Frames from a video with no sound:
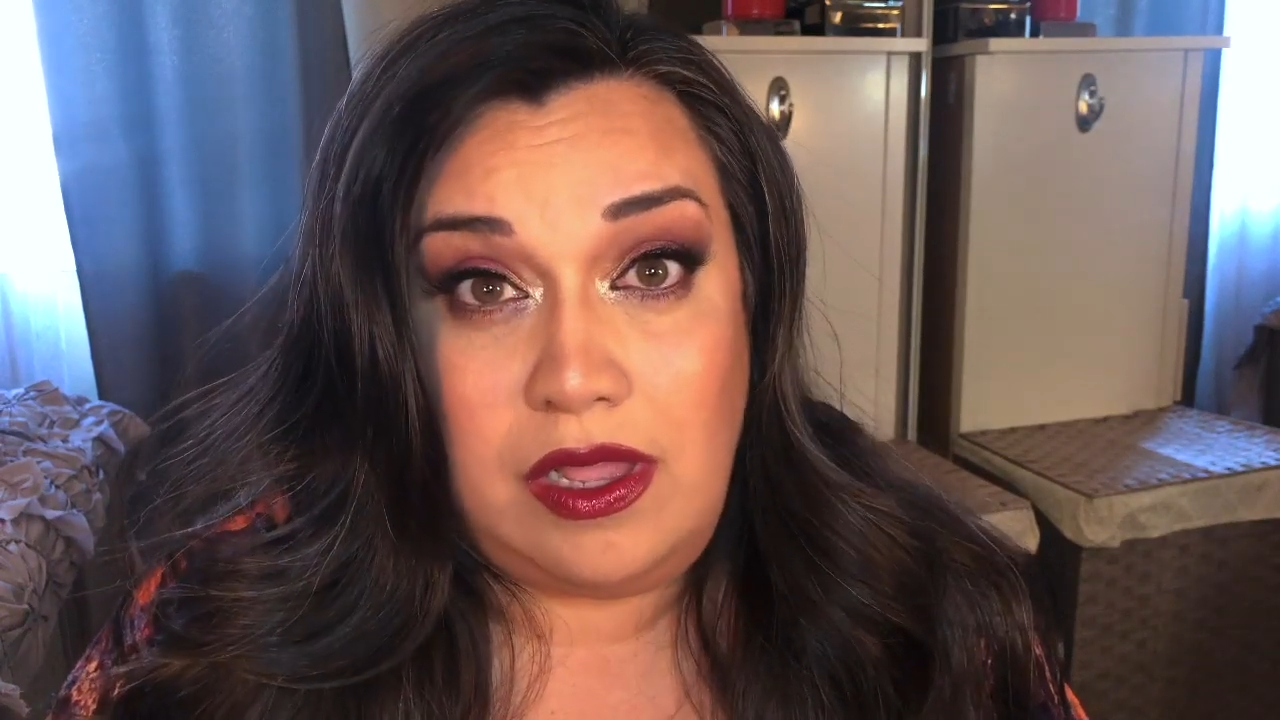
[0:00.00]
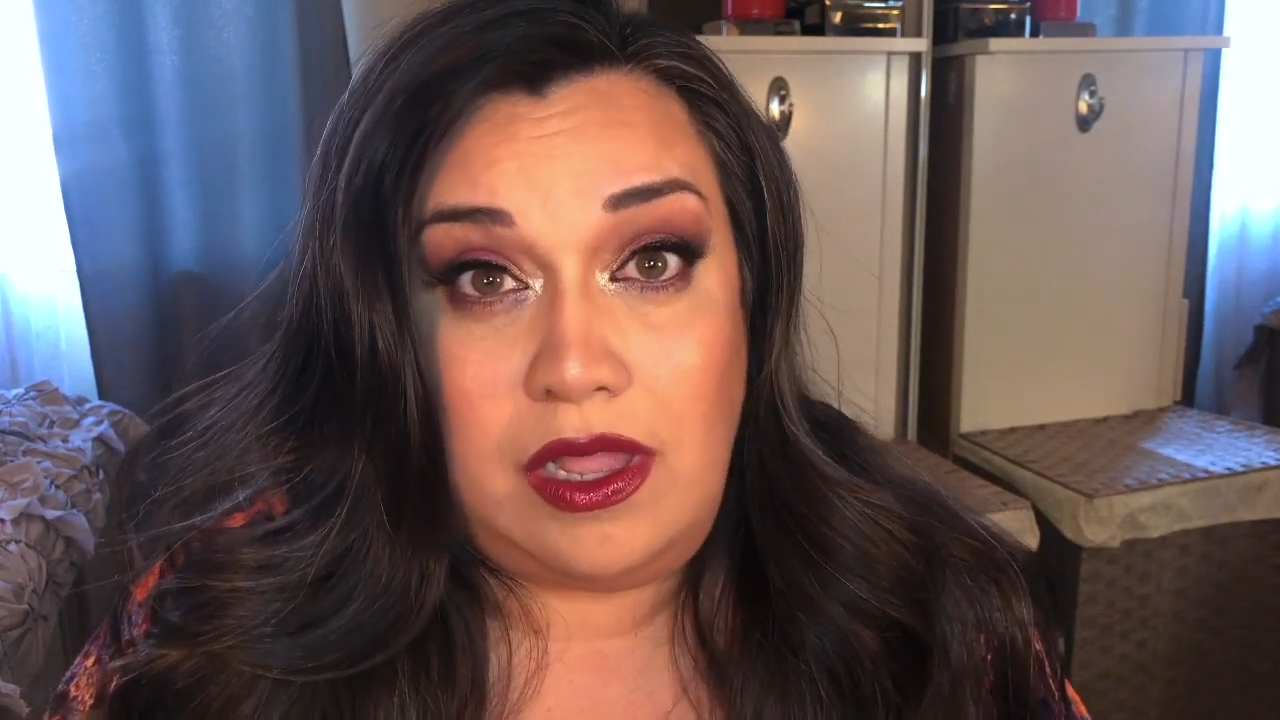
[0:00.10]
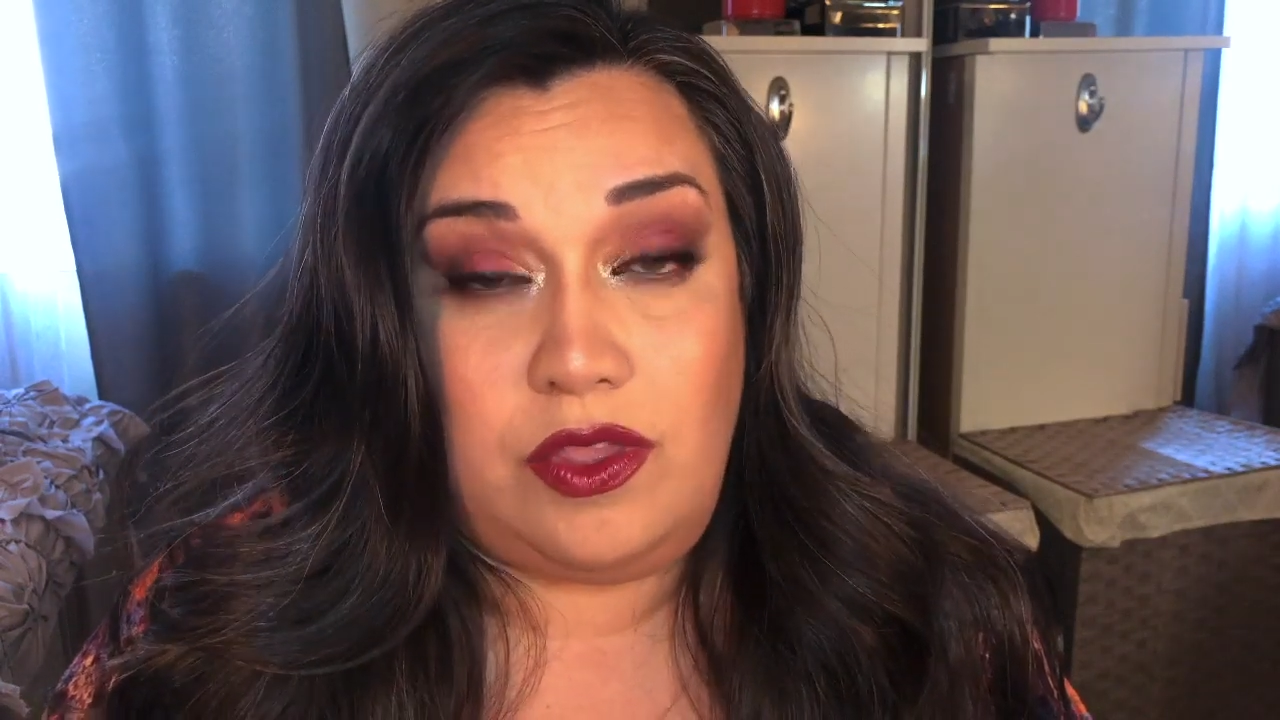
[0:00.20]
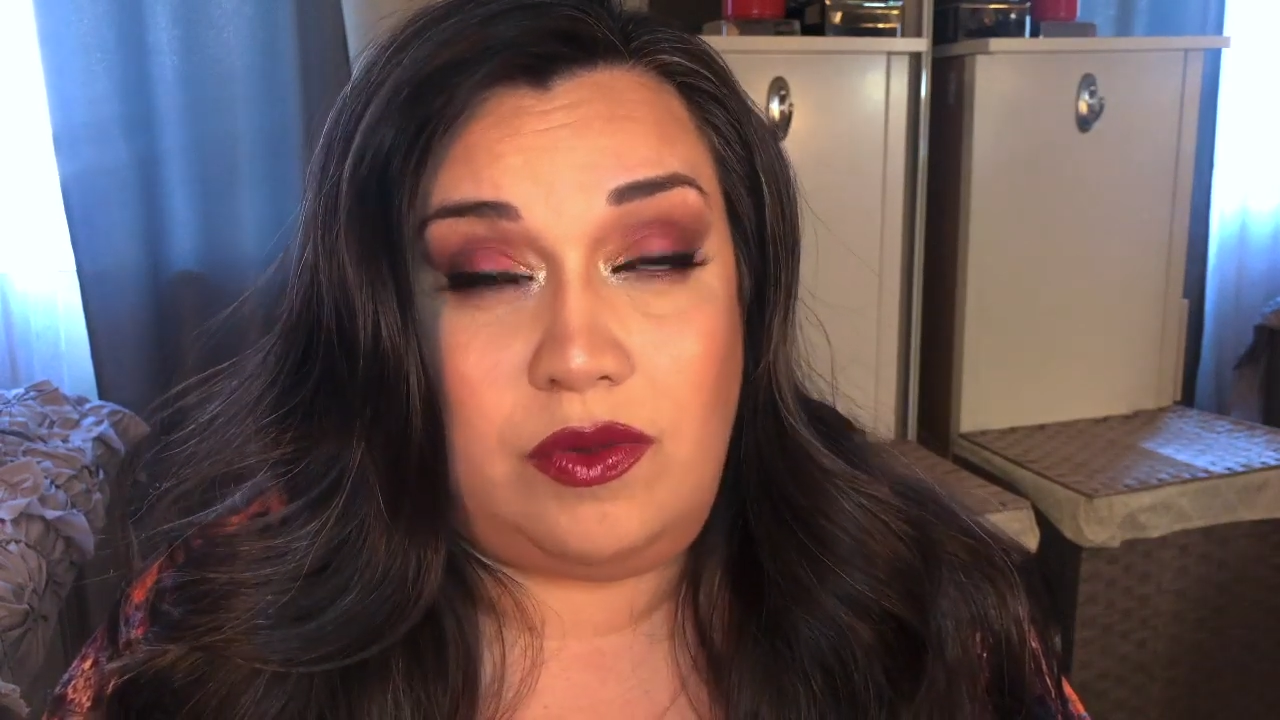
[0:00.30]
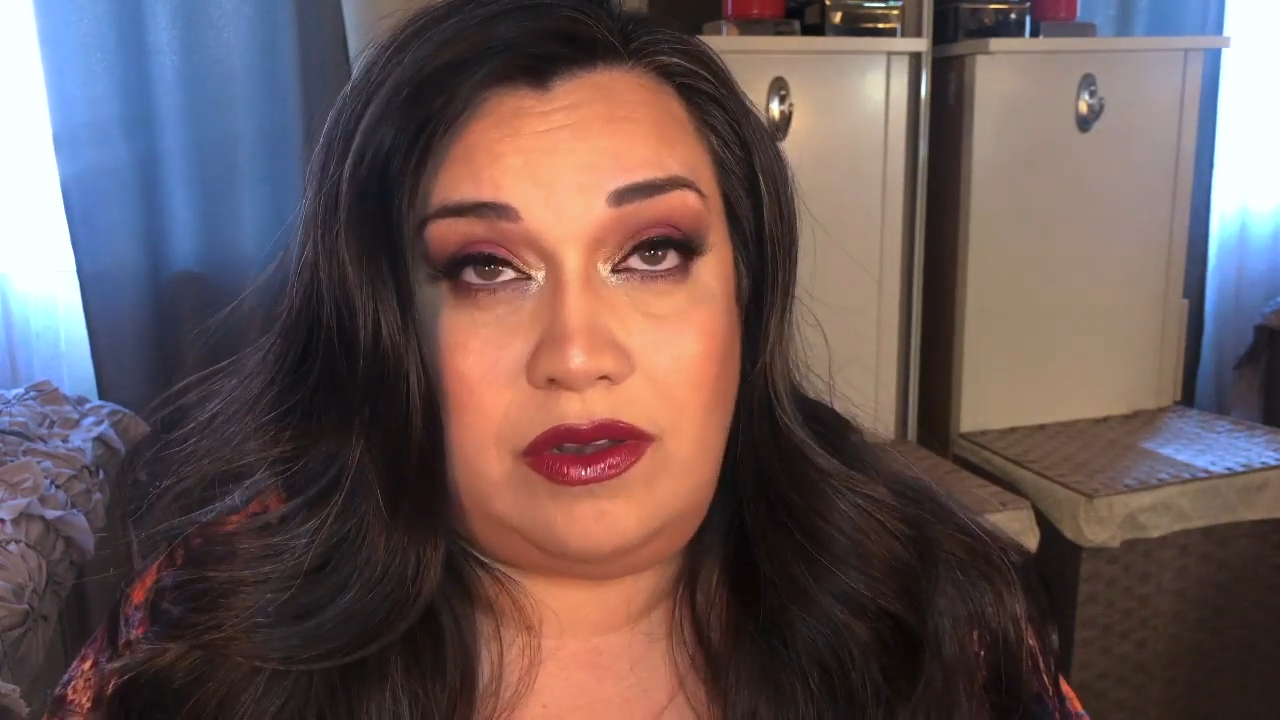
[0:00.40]

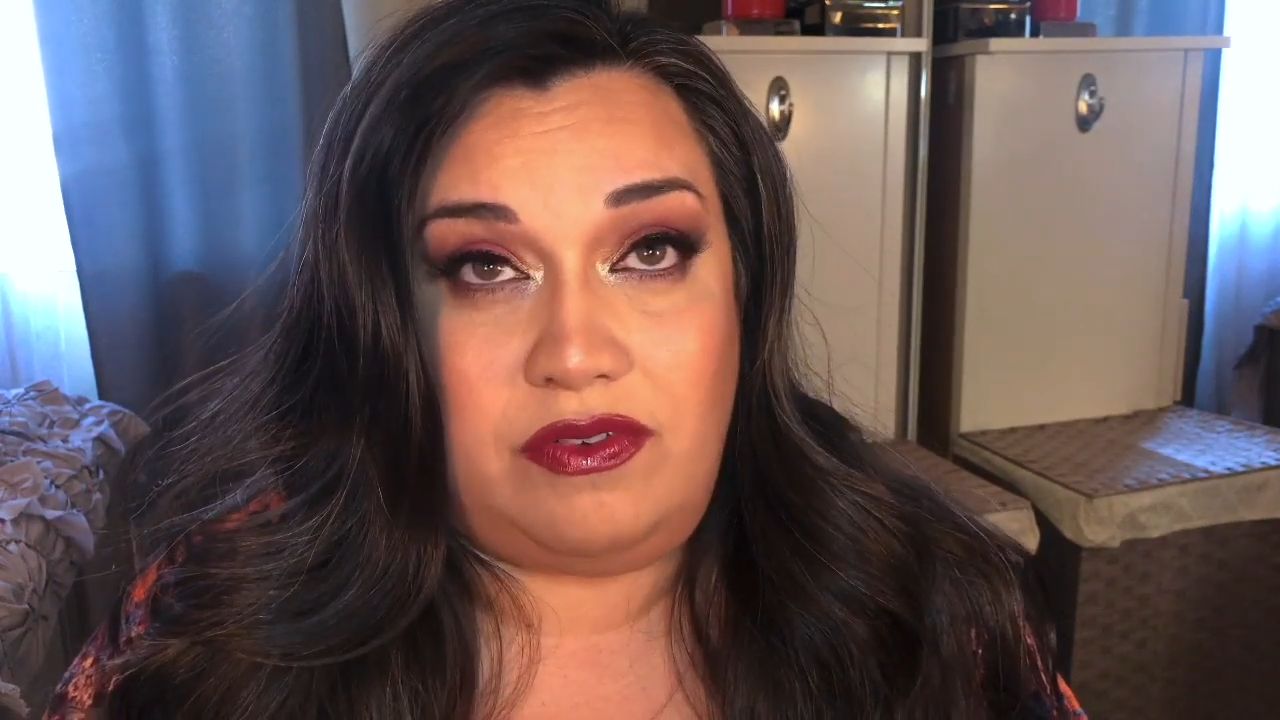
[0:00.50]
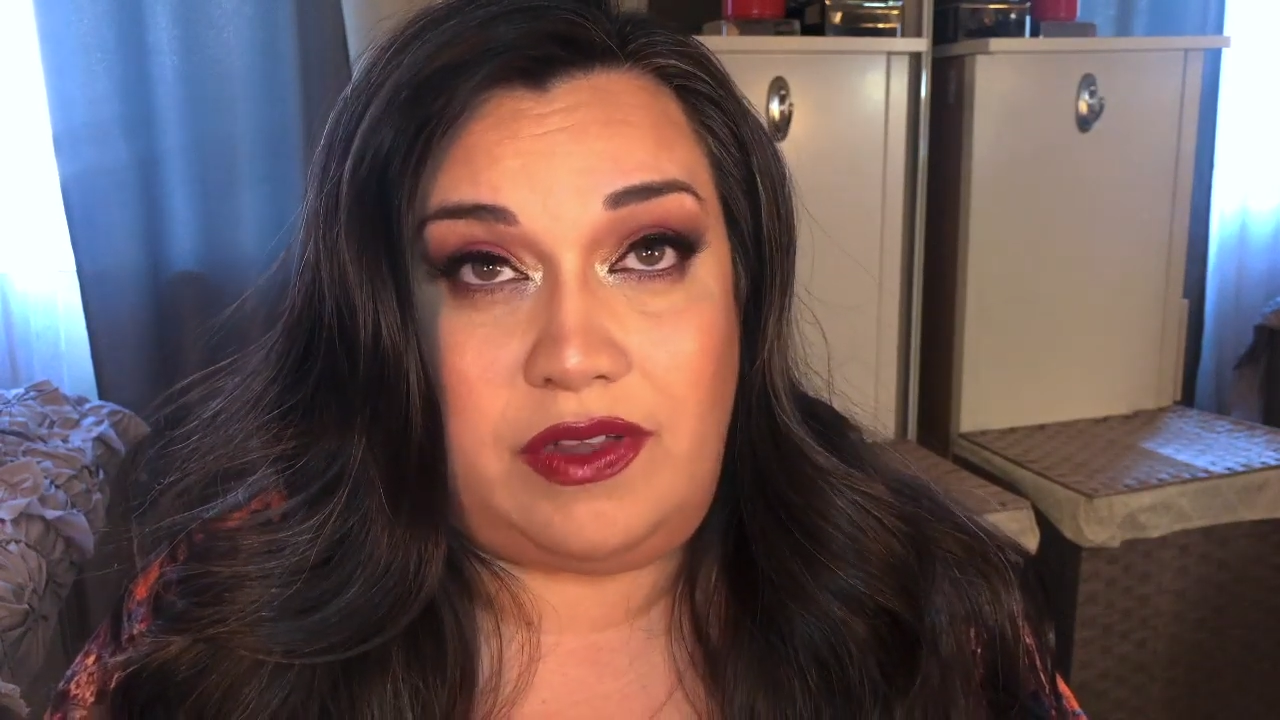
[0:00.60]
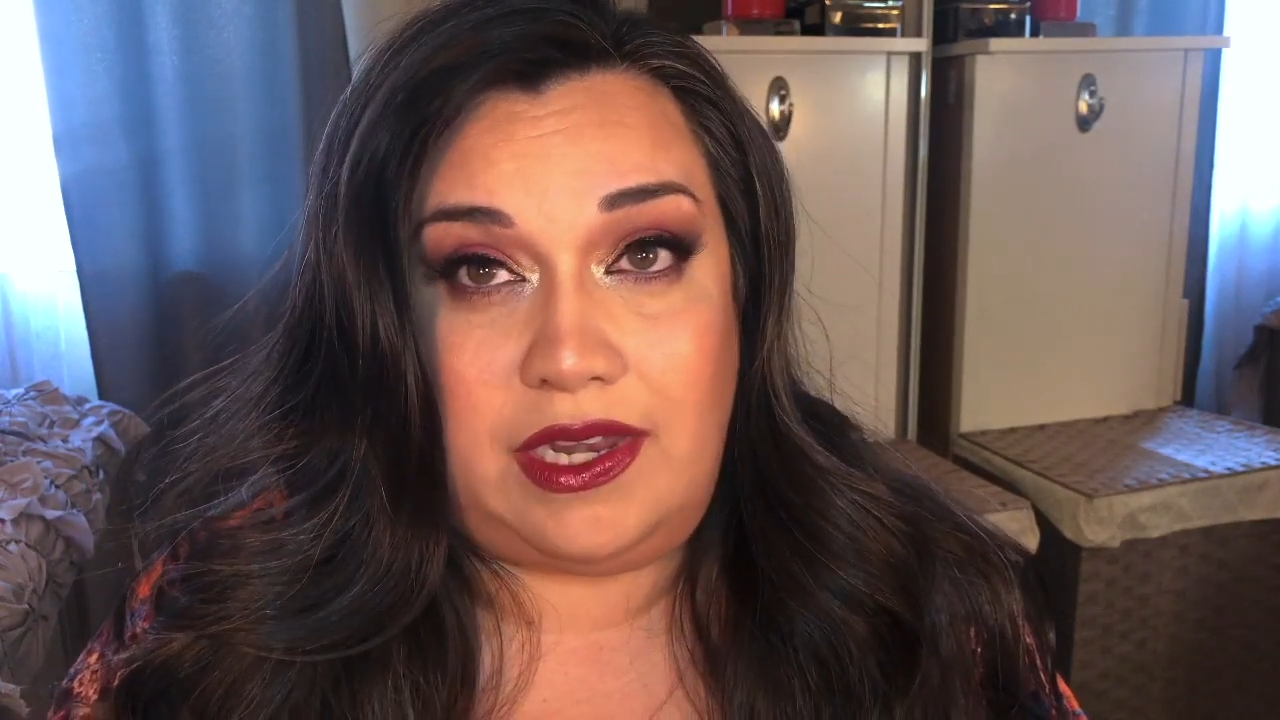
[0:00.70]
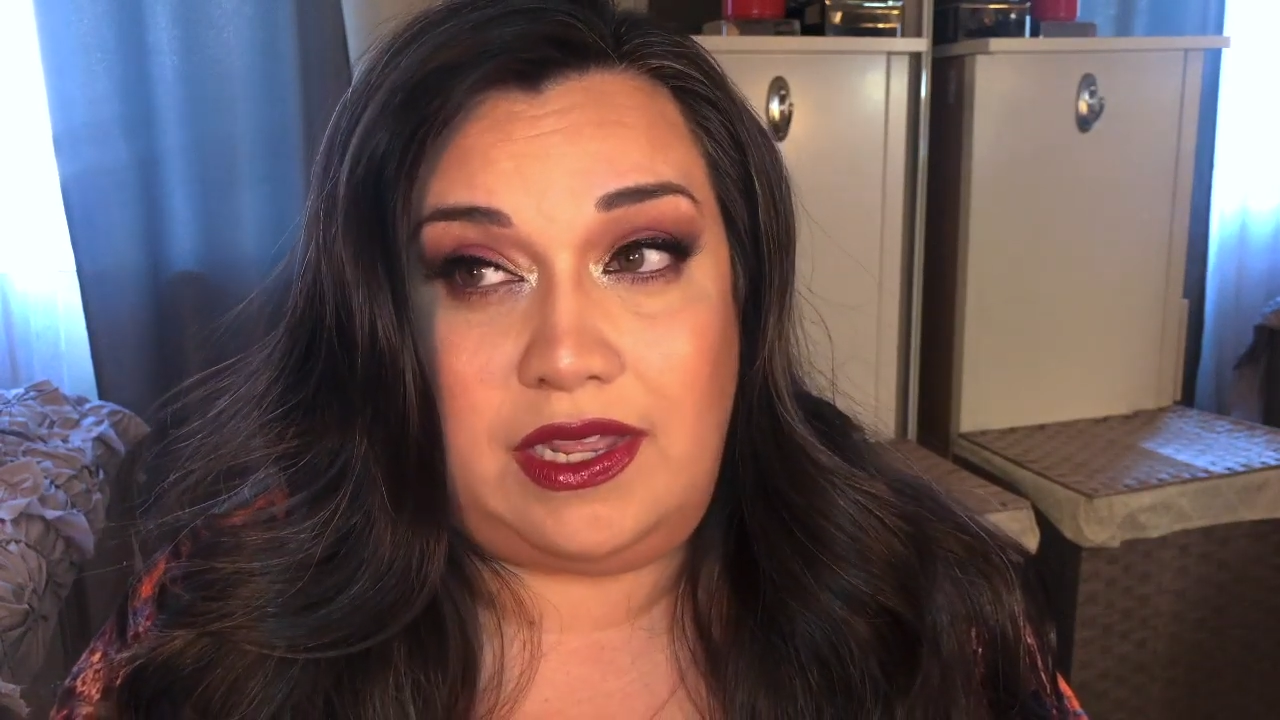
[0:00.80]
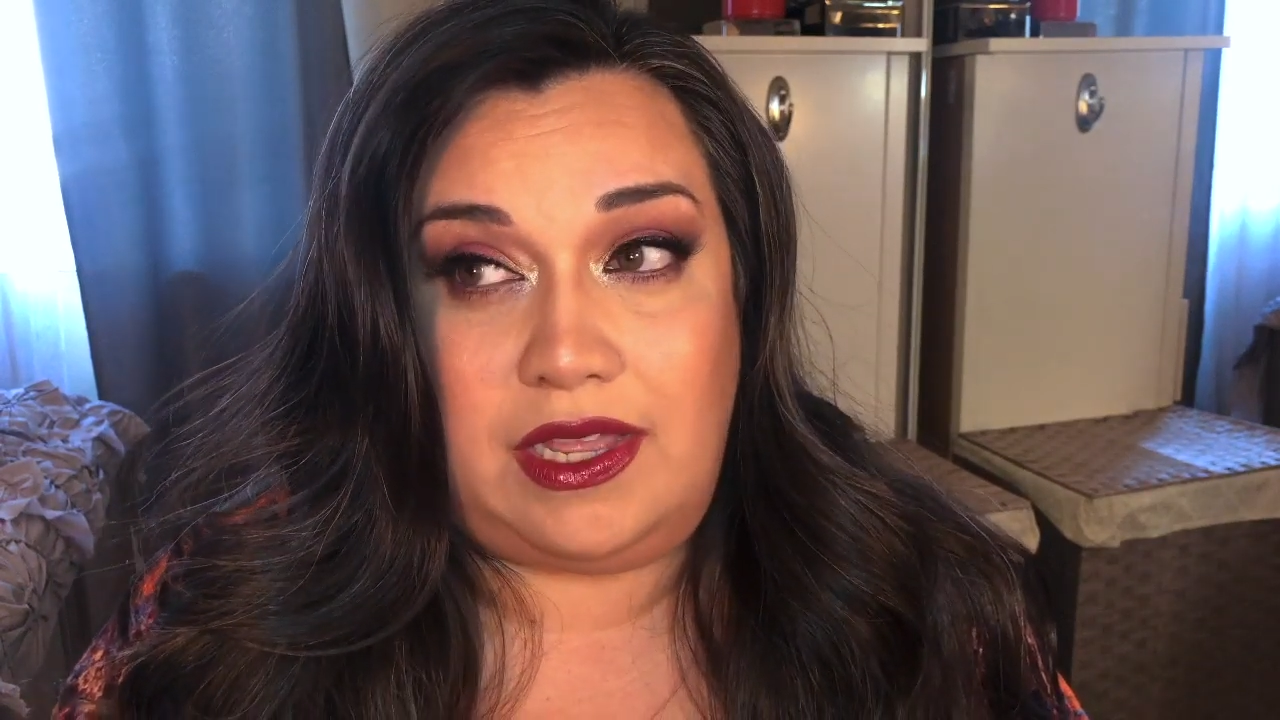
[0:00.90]
You can
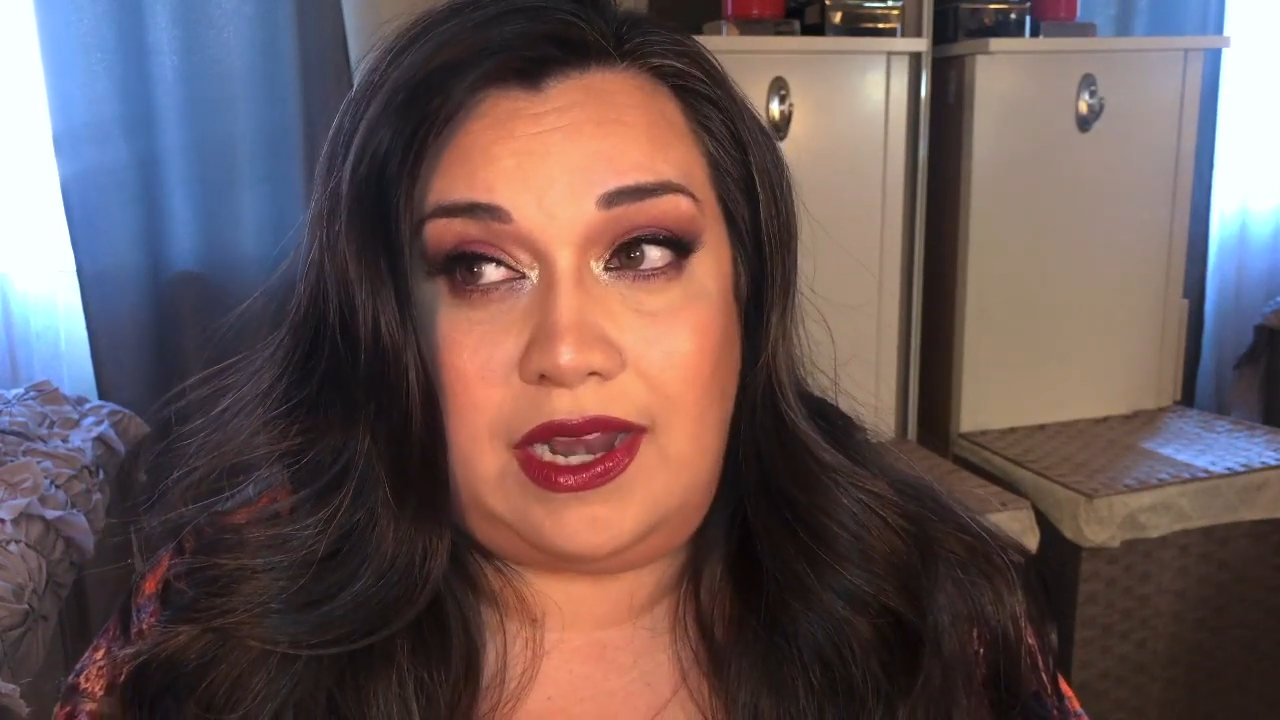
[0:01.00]
find it